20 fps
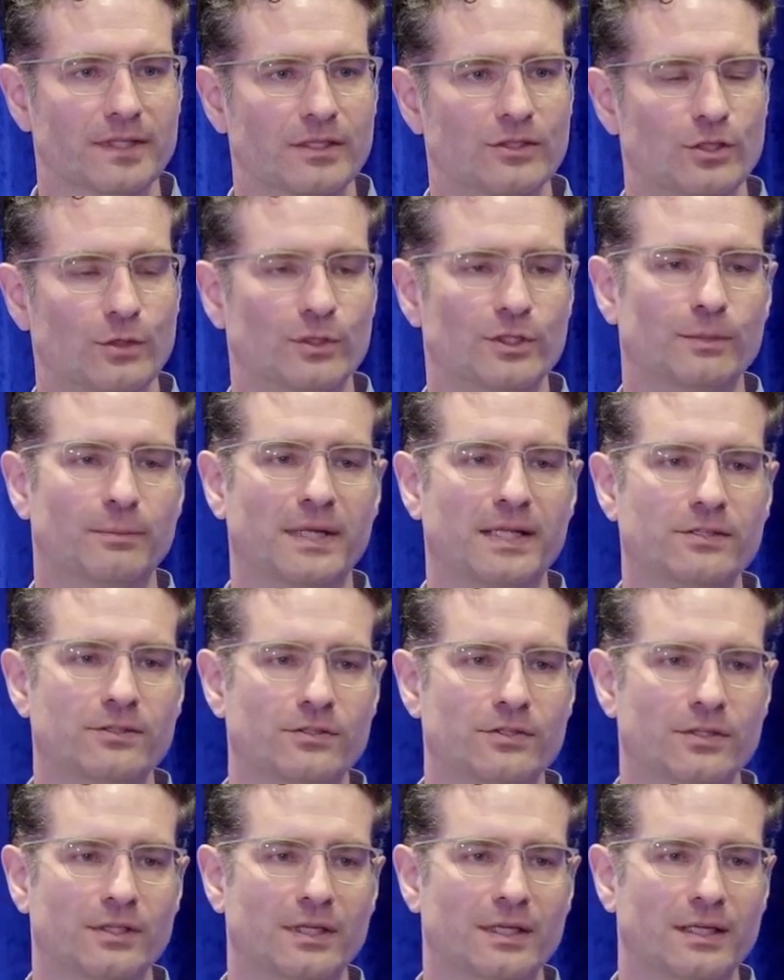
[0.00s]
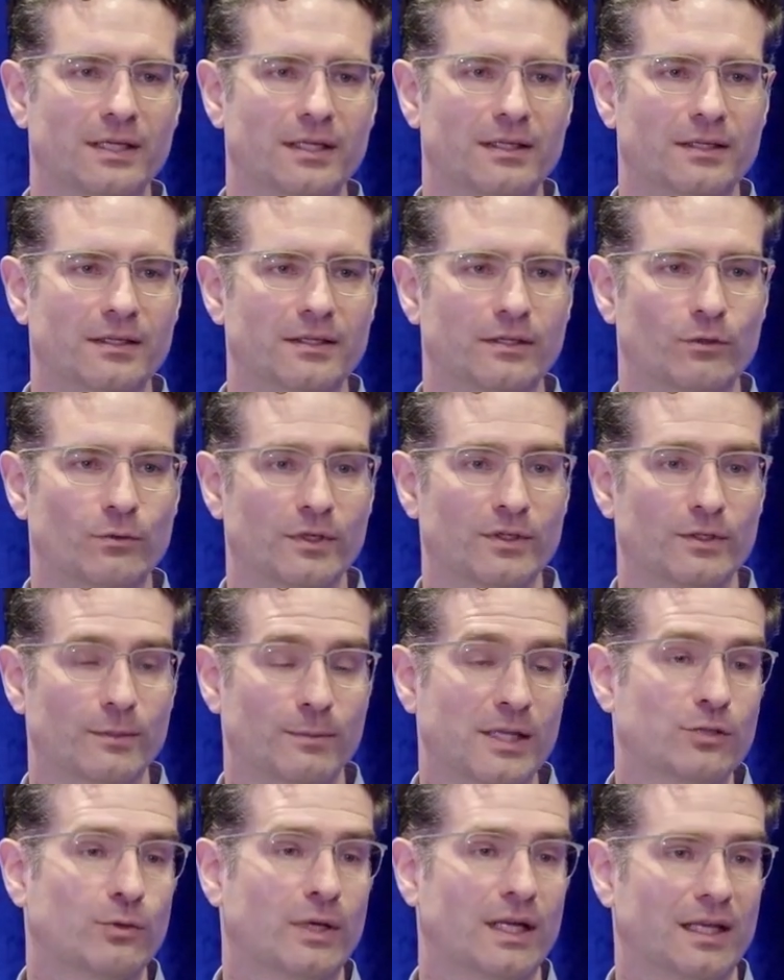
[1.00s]
So it depends,
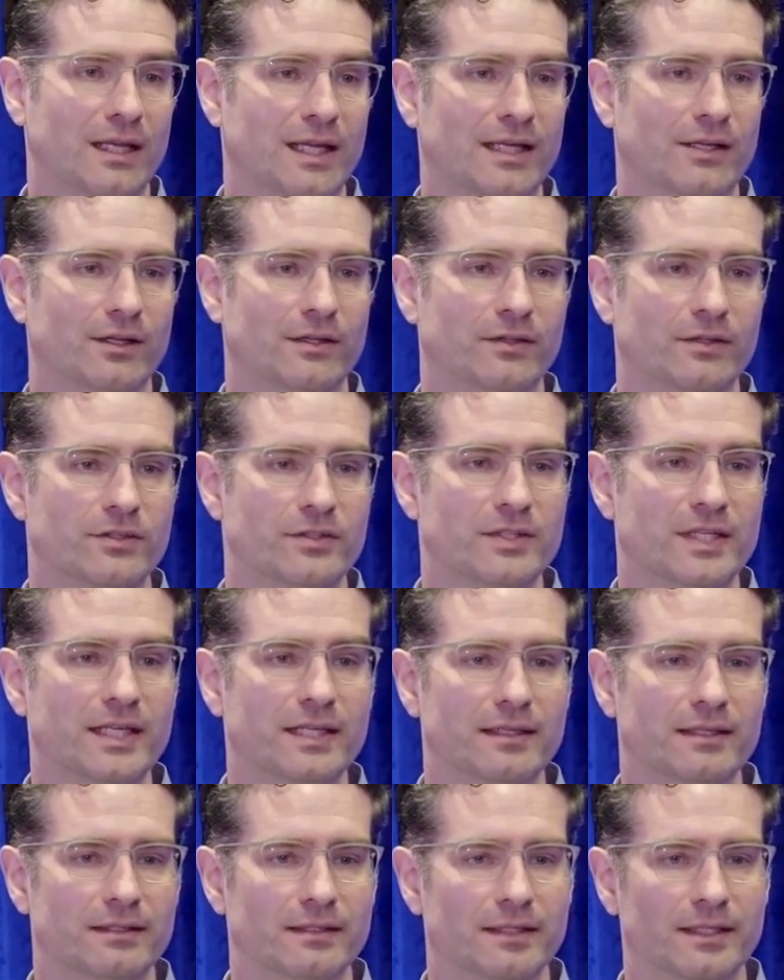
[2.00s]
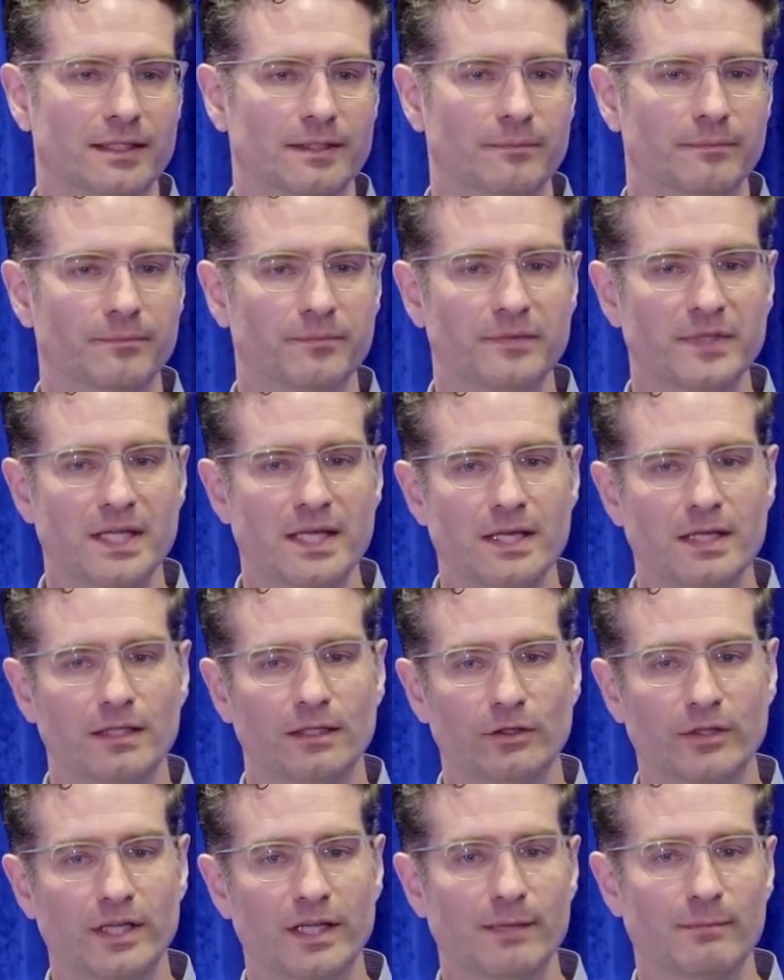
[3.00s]
depends quite a lot on the state. Um,
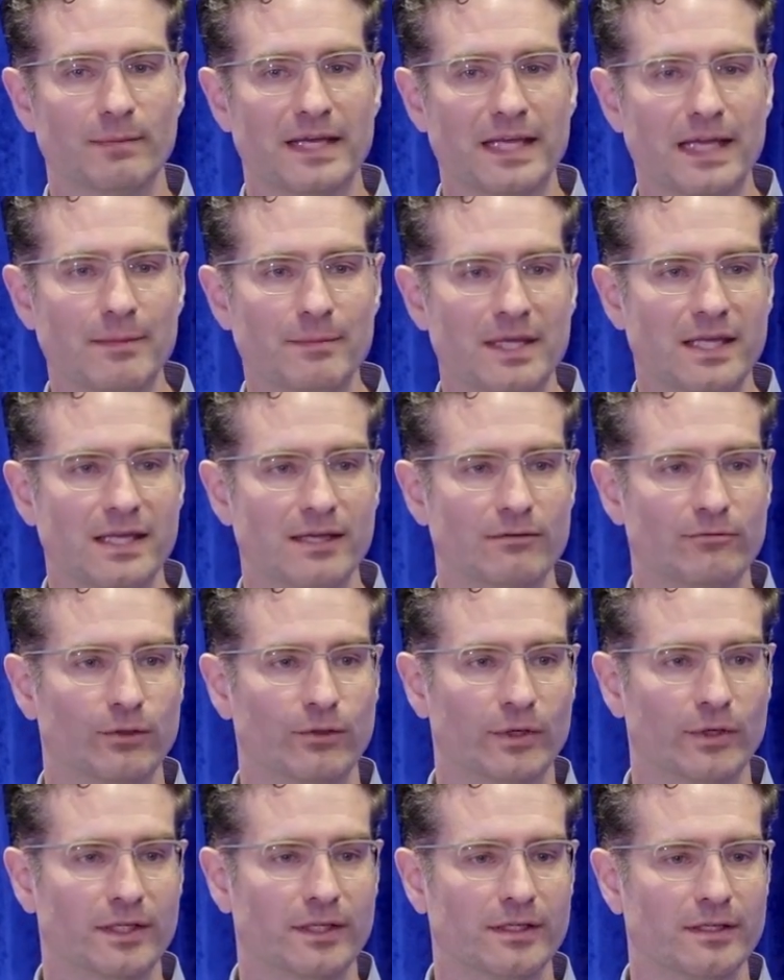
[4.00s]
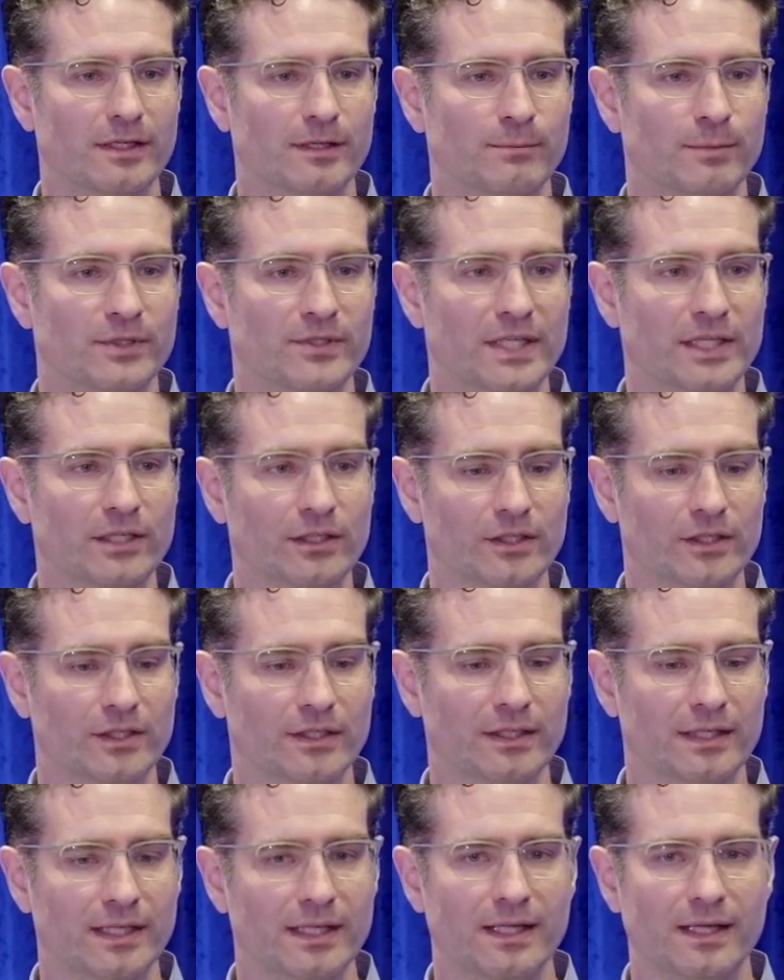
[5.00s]
looking at Miami and Florida in
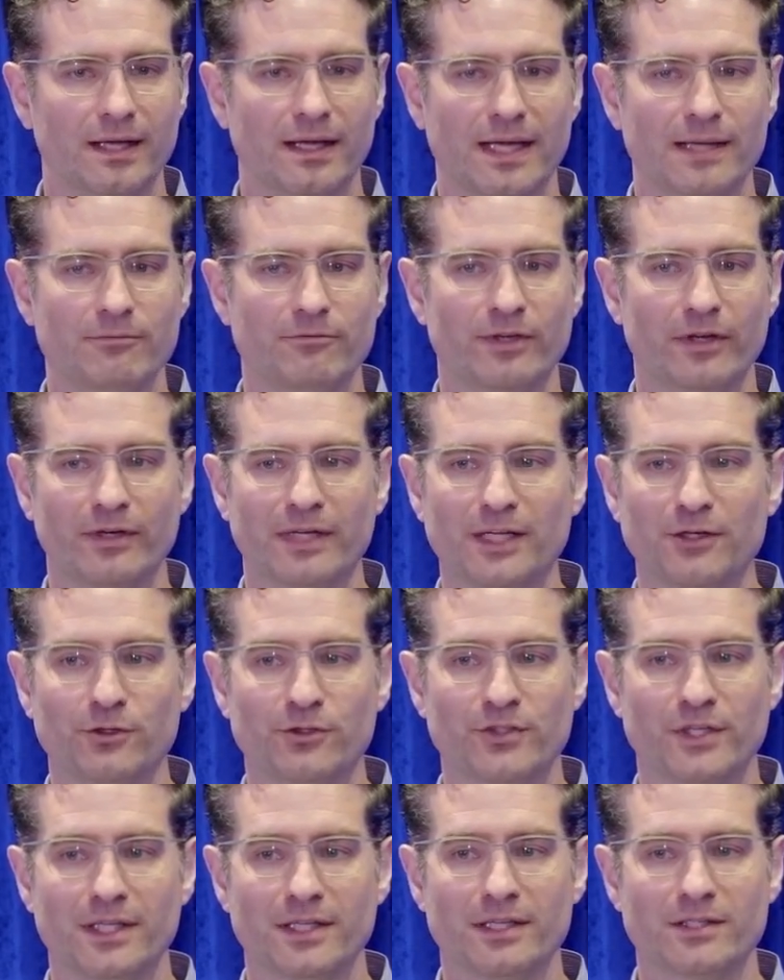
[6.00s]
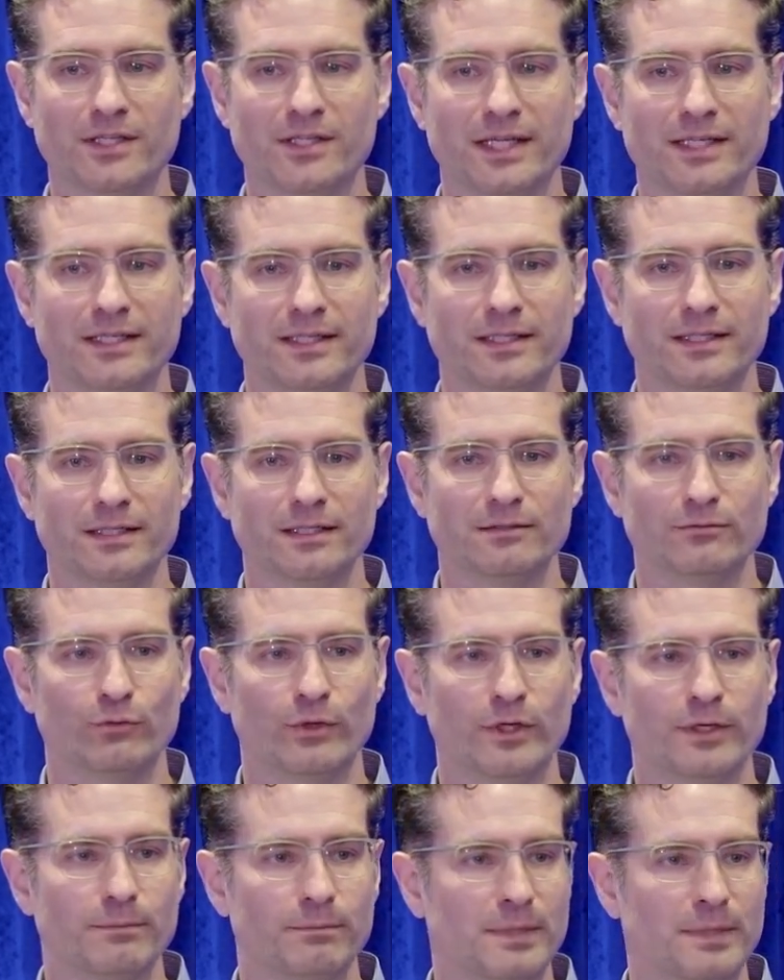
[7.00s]
particular, I'm very interested in this idea of
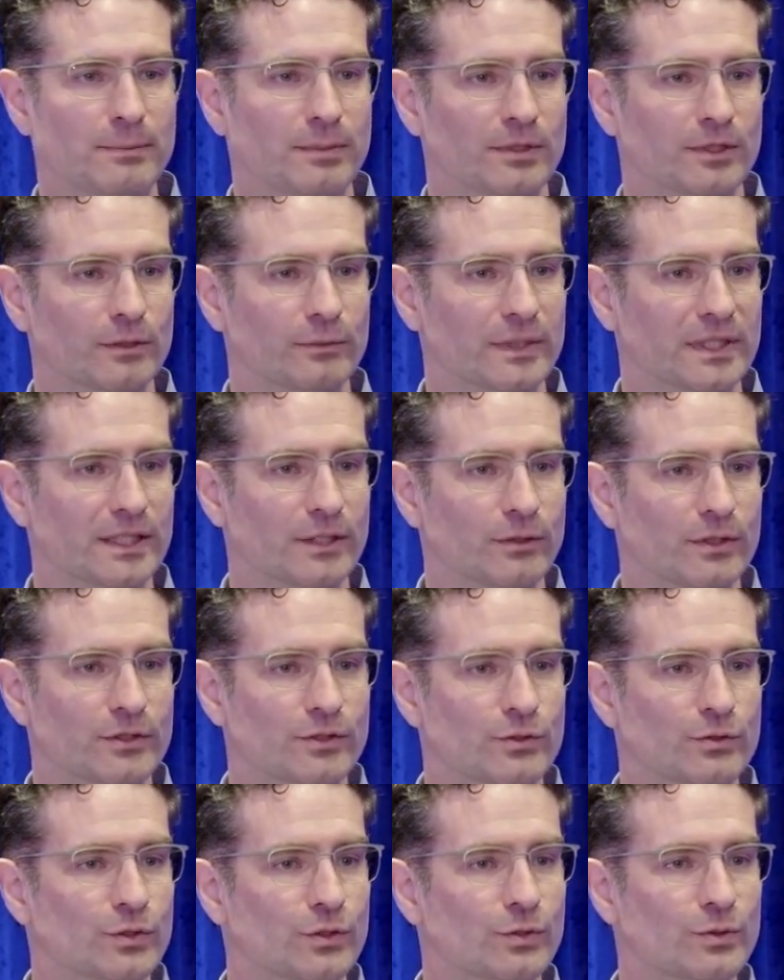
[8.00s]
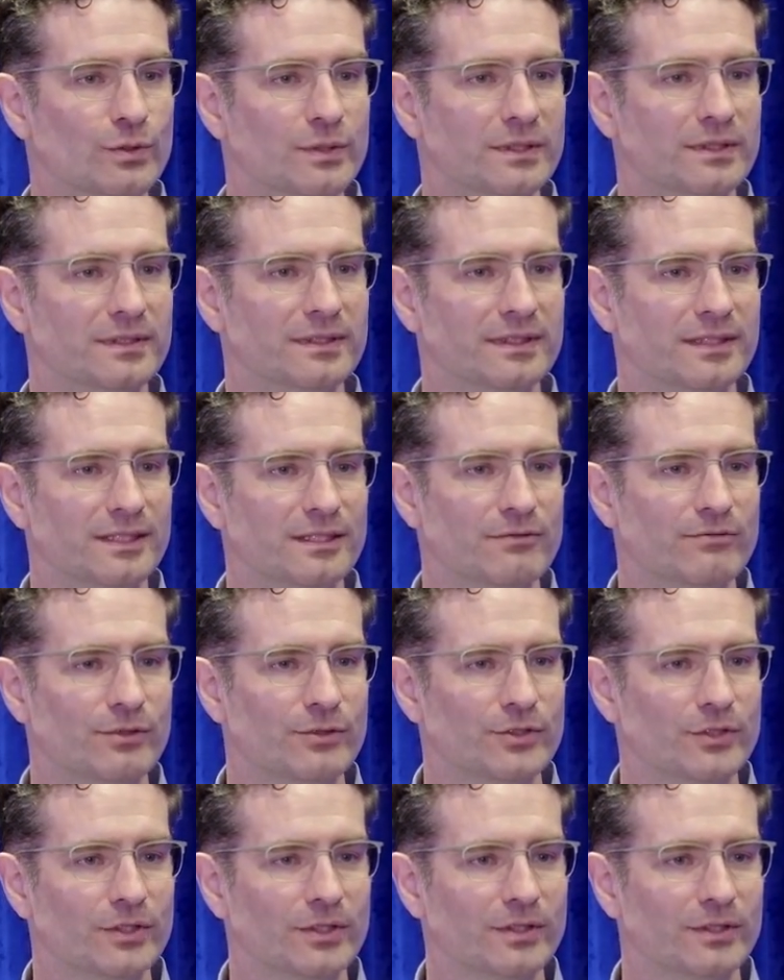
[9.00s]
what people are really going to do in the
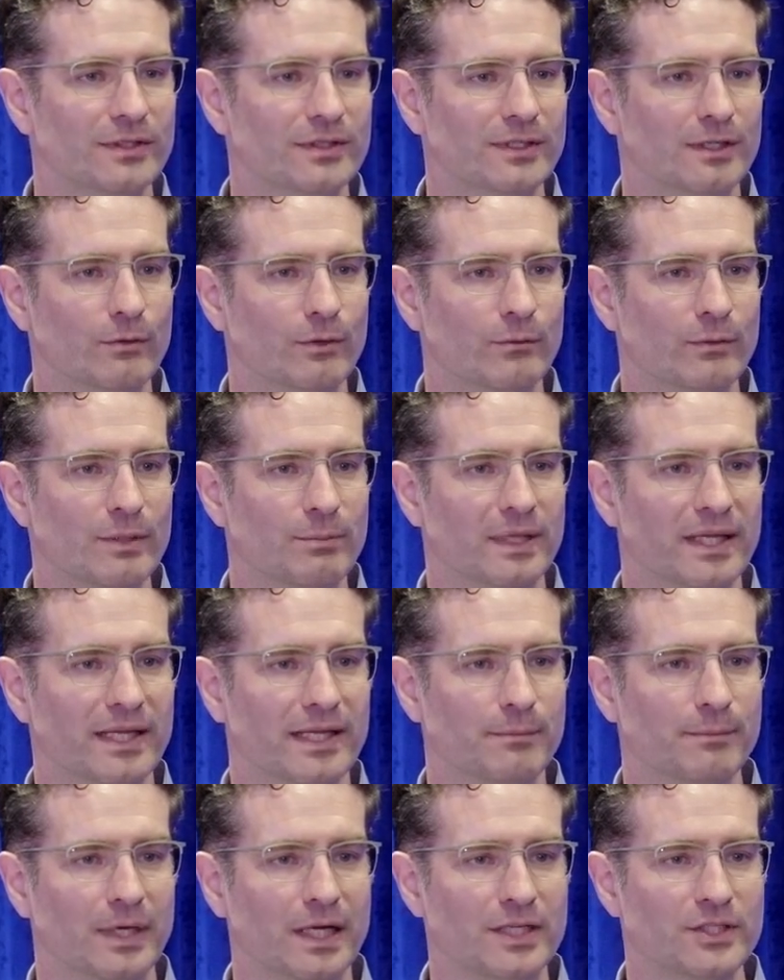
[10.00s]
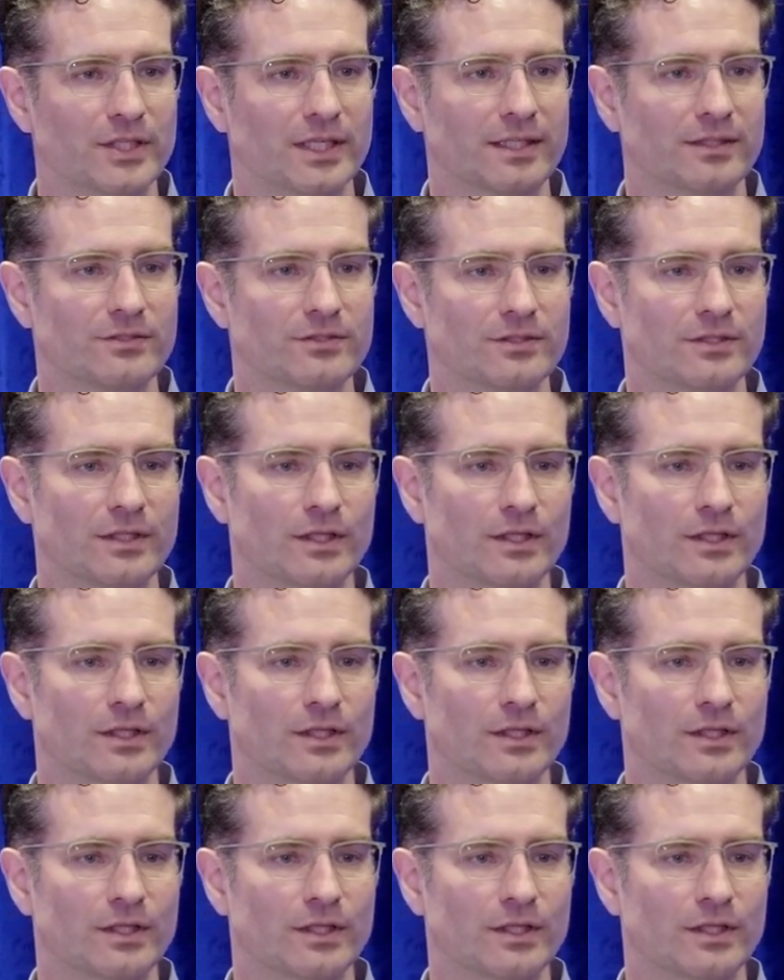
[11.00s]
future. You know, when we plan projects,